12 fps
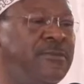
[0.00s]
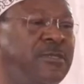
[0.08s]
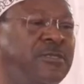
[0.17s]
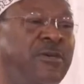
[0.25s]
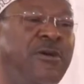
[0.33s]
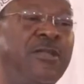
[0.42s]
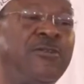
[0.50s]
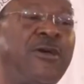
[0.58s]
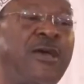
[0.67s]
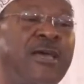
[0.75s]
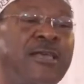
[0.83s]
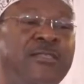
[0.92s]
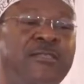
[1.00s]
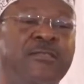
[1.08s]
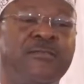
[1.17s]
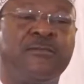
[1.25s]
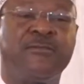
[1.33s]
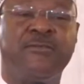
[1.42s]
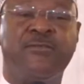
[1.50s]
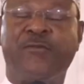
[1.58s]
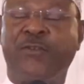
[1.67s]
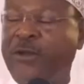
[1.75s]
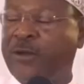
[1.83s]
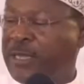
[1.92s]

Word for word: So I want to urge fellow